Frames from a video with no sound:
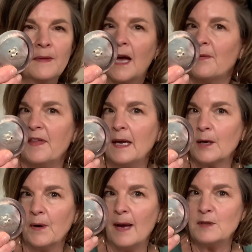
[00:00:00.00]
I think I
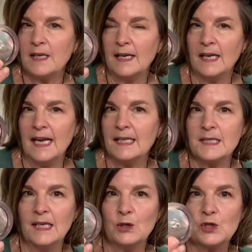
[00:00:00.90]
grabbed it at an
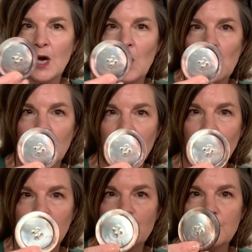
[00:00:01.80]
antique show or
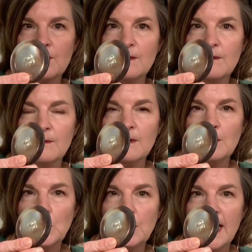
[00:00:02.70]
thrift
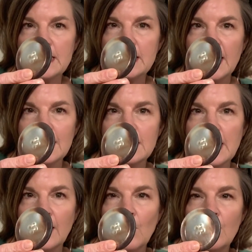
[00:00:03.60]
estate
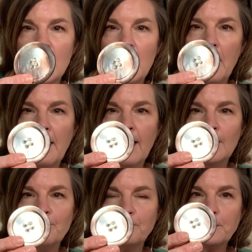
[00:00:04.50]
sale.
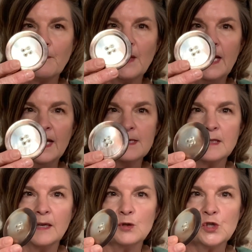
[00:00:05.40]
It is
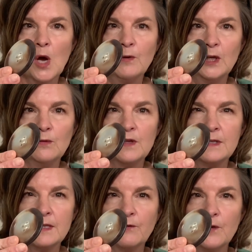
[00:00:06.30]
showing you the
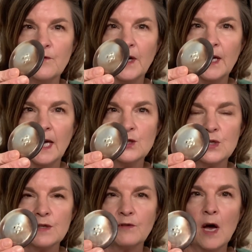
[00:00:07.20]
different
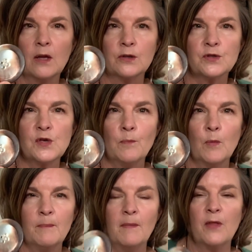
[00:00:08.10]
variations of colors.
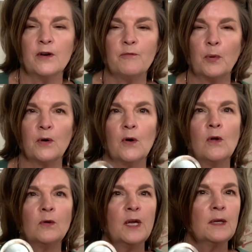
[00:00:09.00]
So mother of
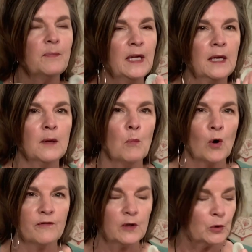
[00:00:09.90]
pearl can be more
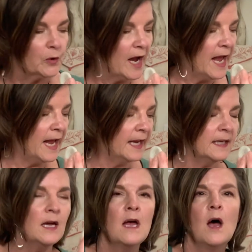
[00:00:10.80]
of a
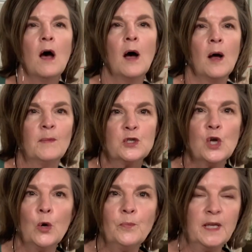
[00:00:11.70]
gray, a
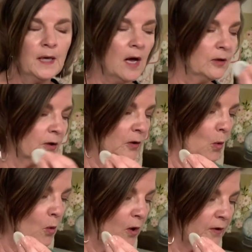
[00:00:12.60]
taupey color,
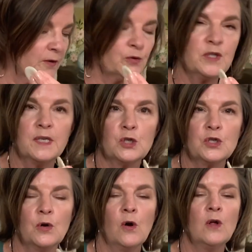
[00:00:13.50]
or the
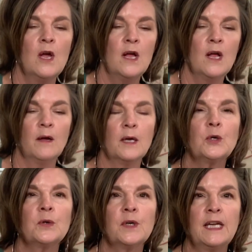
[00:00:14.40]
traditional
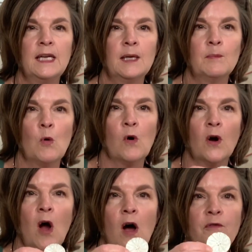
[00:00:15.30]
cream
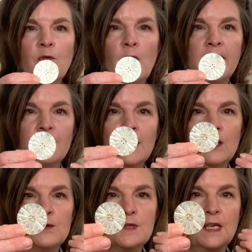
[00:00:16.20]
or off-white that
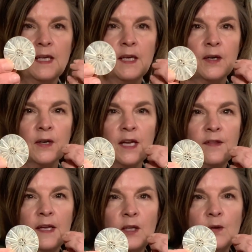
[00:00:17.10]
you see here. And I
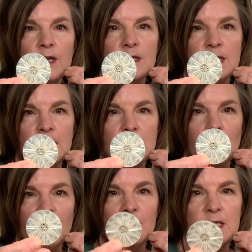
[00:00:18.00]
think you can see some
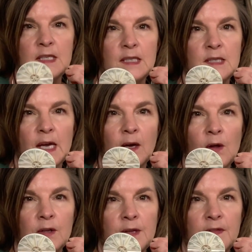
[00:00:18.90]
of the
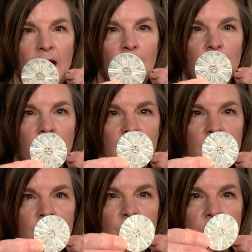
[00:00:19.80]
detail in that
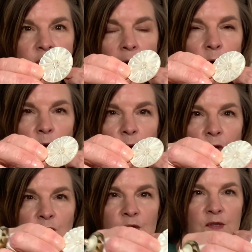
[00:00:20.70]
button, just how
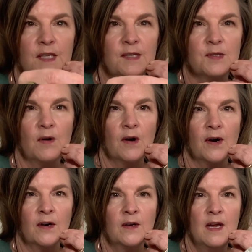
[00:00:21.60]
gorgeous these
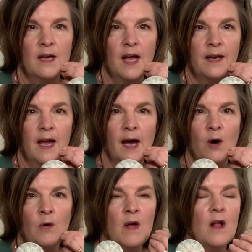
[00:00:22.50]
are and
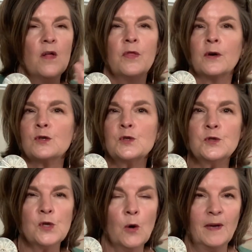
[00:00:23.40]
how there's
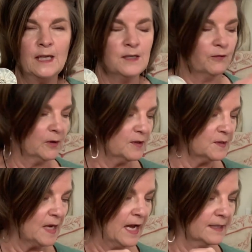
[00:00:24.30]
so many different
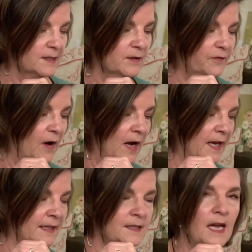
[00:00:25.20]
designs to
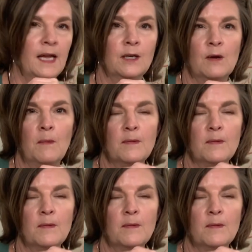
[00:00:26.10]
find, and